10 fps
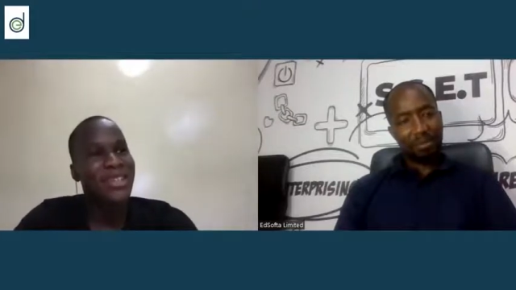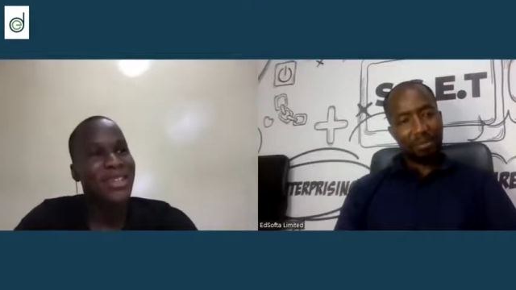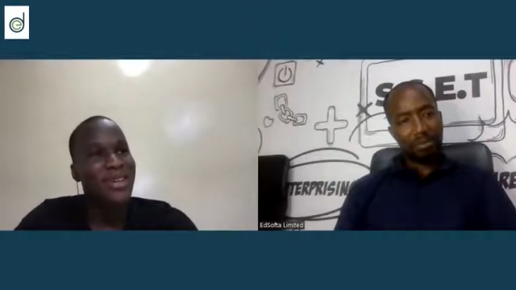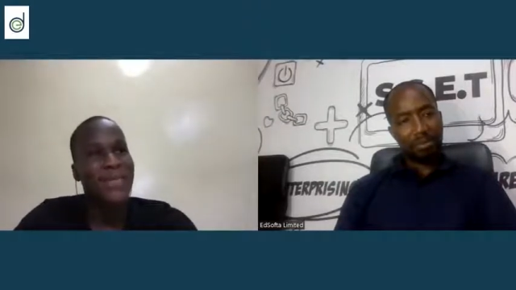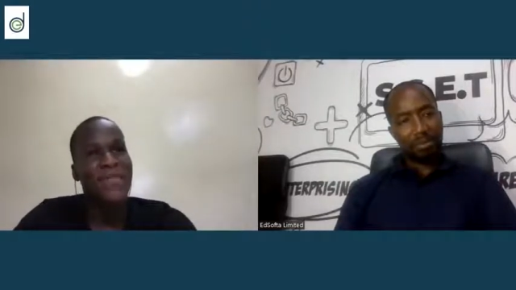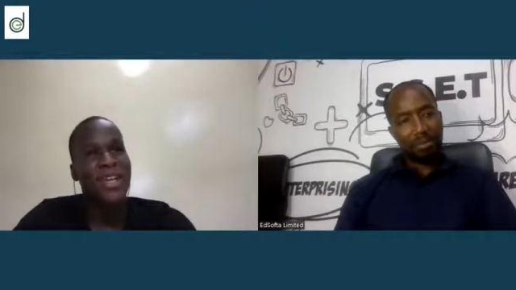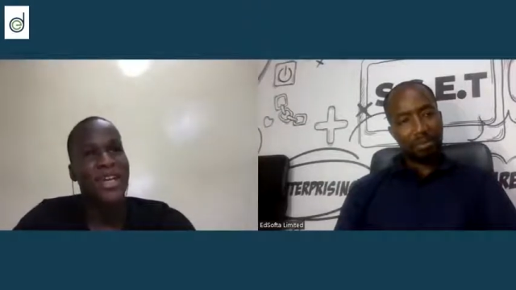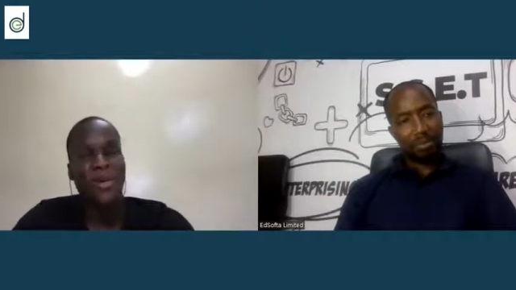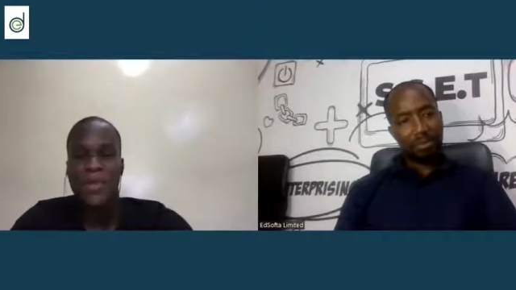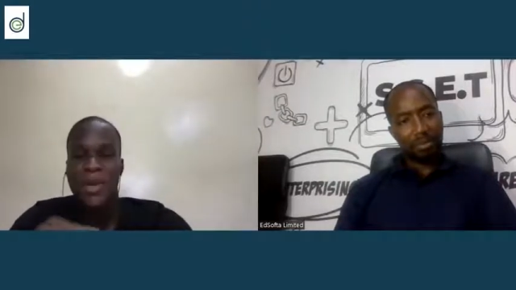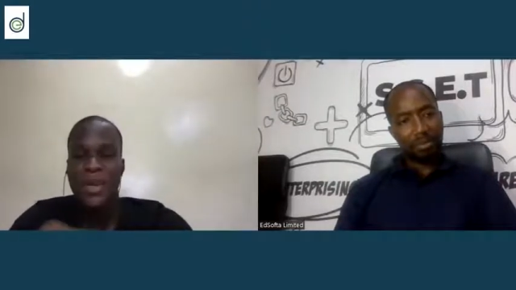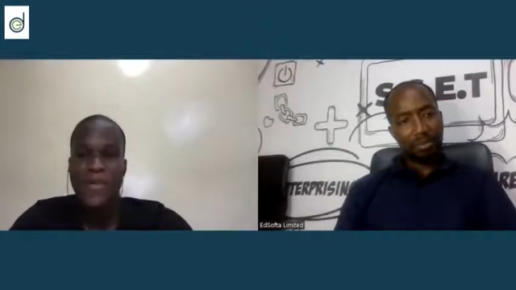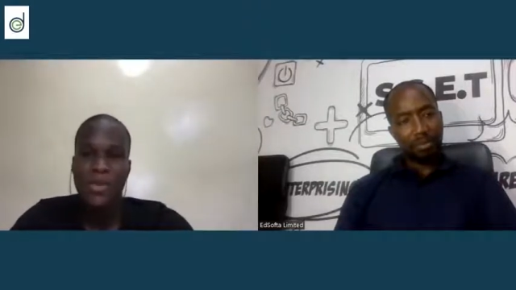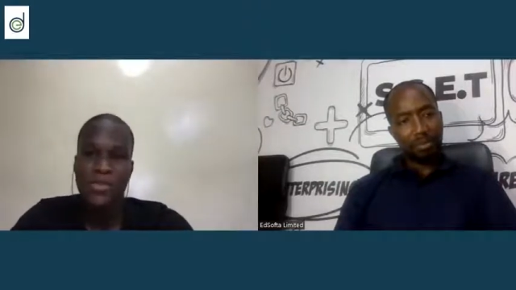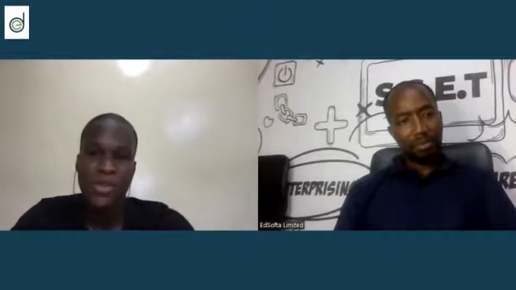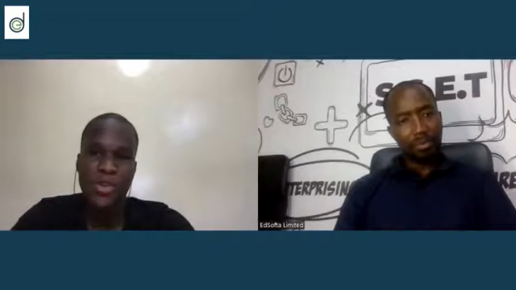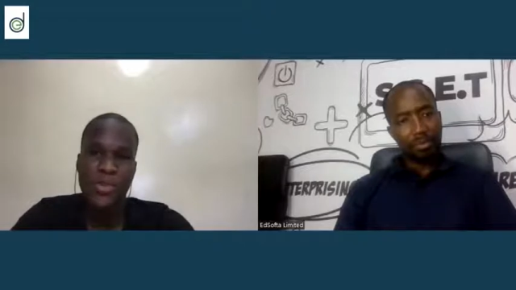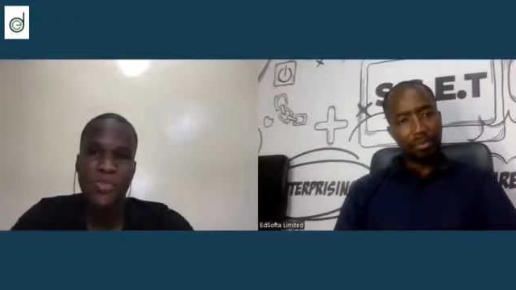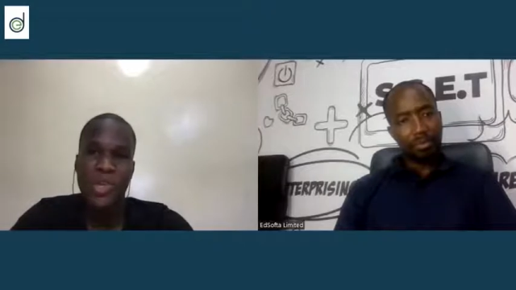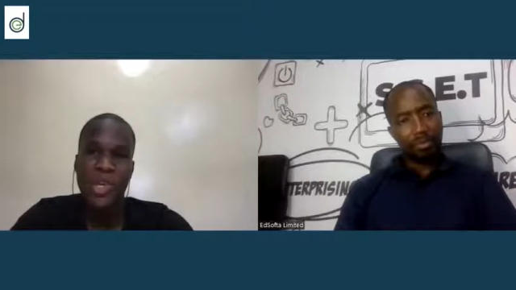Speaker 1: Um, after that, we became a group,
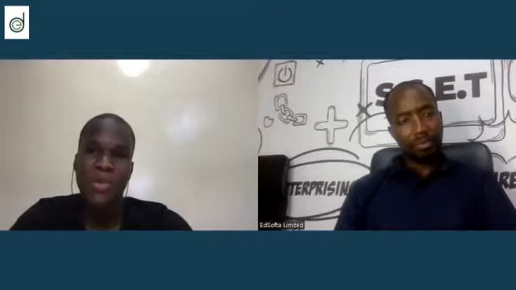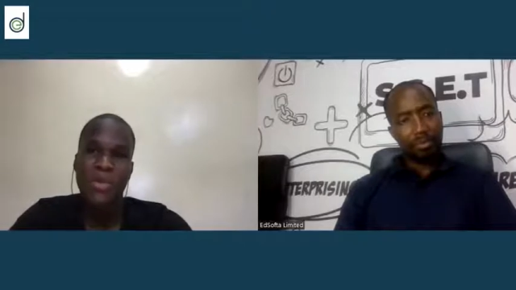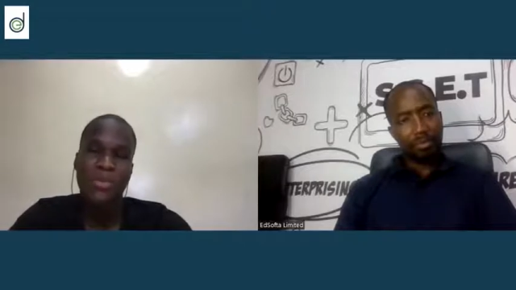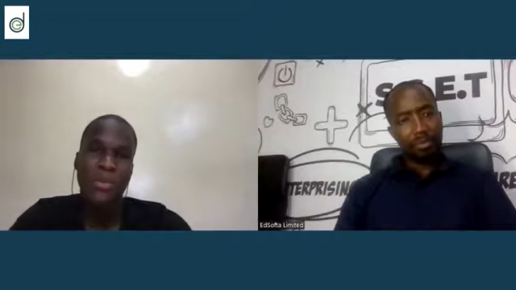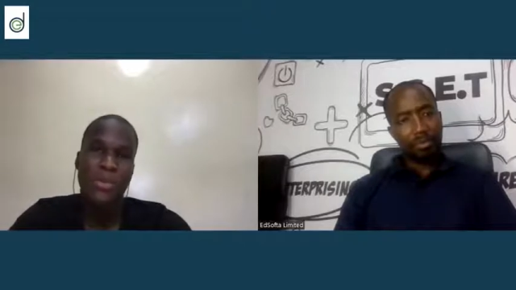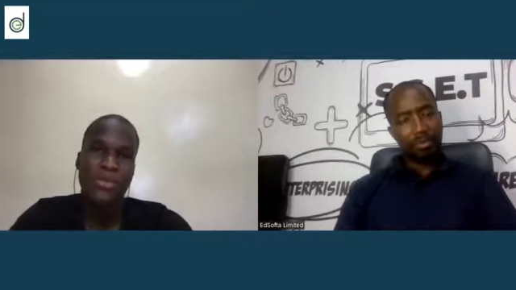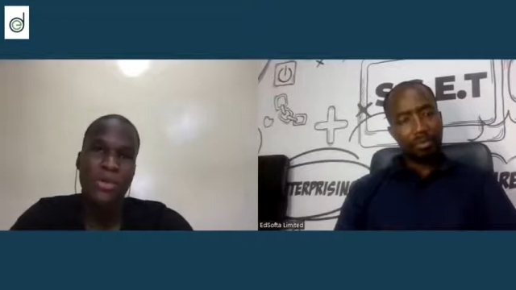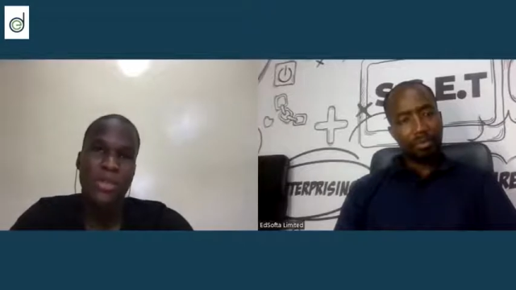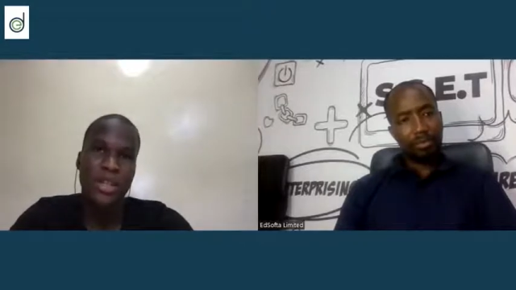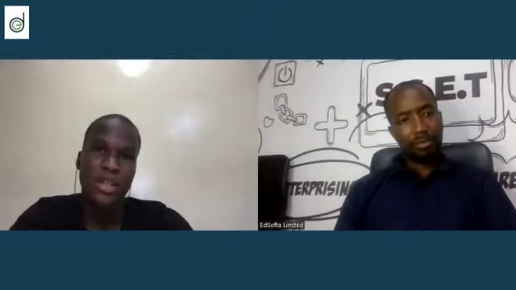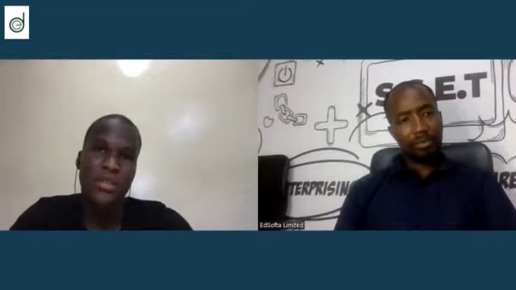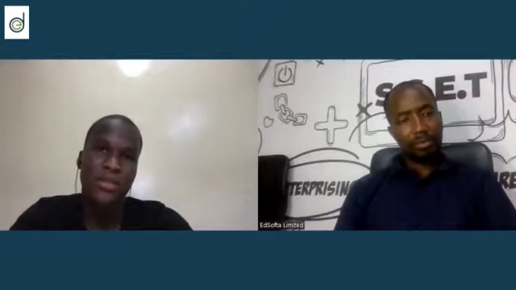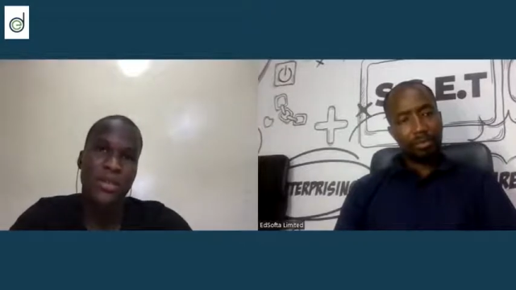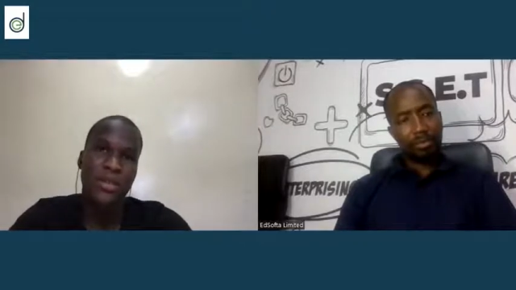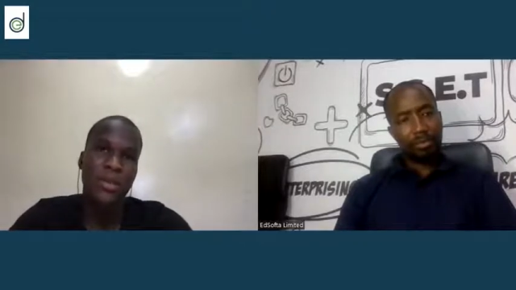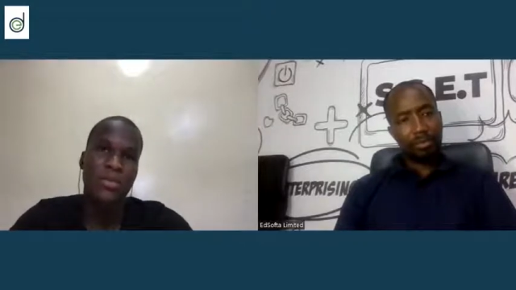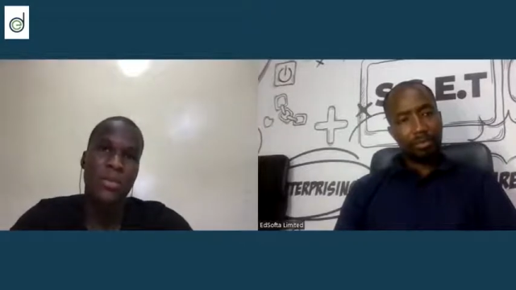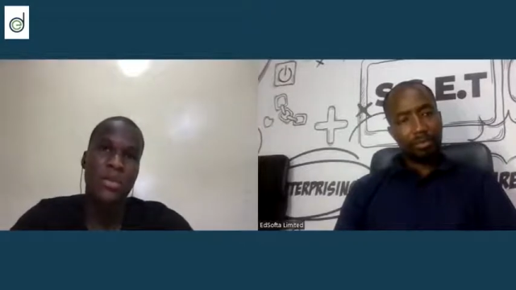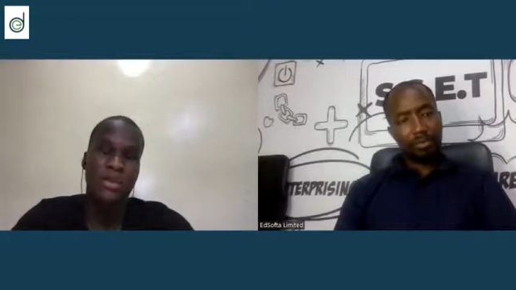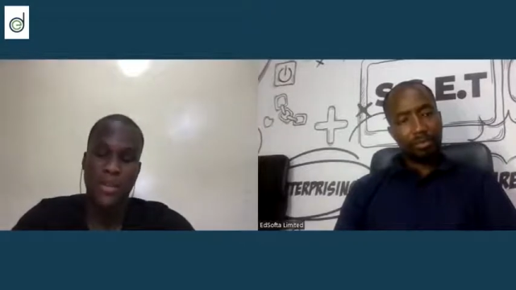kept on building projects for
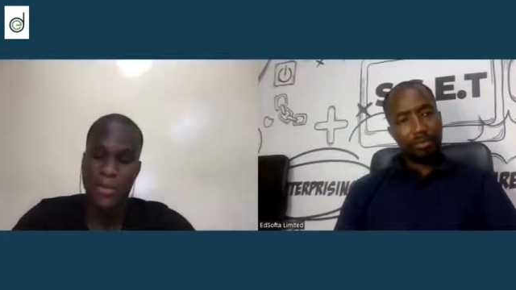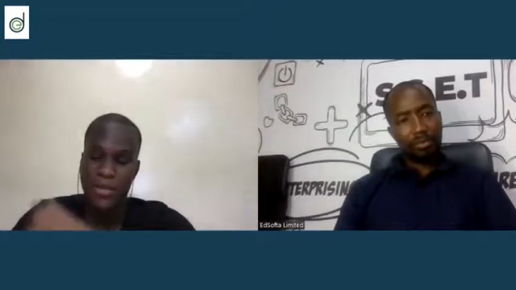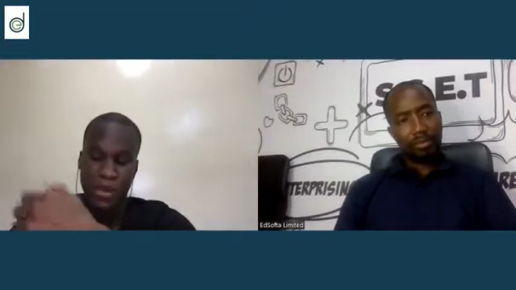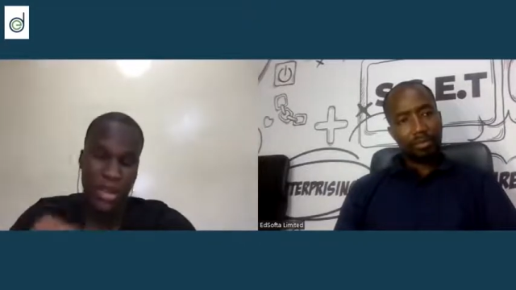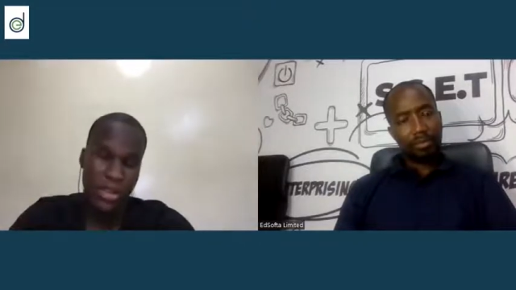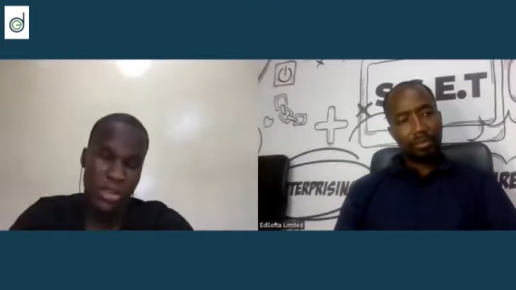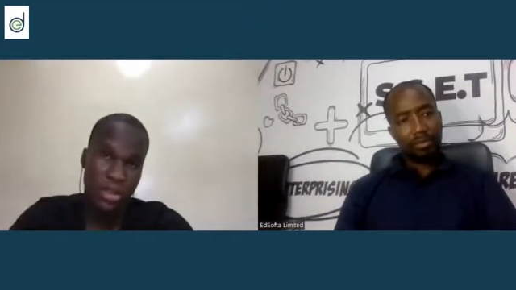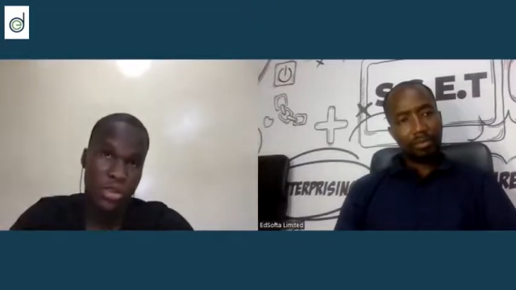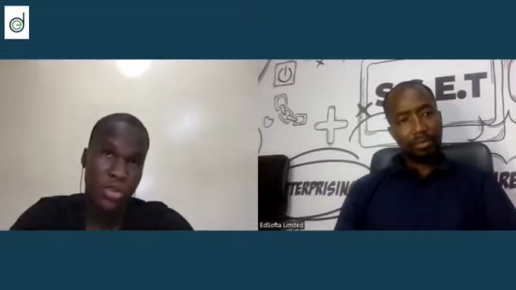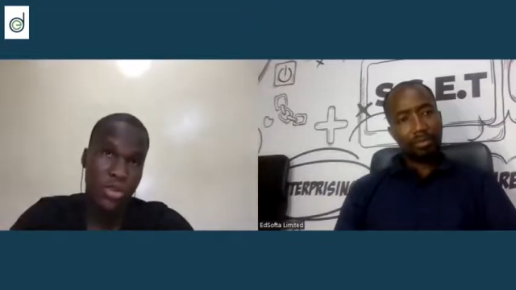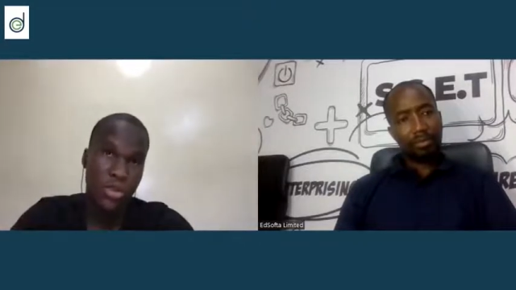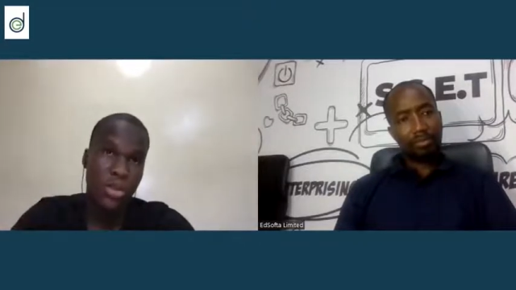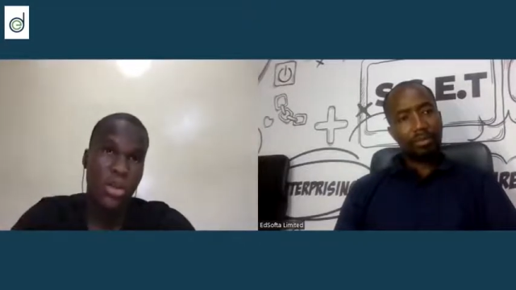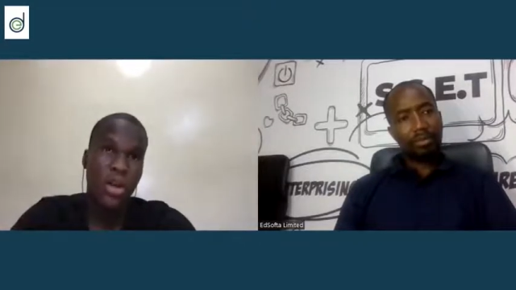community. I mean, for like the church good.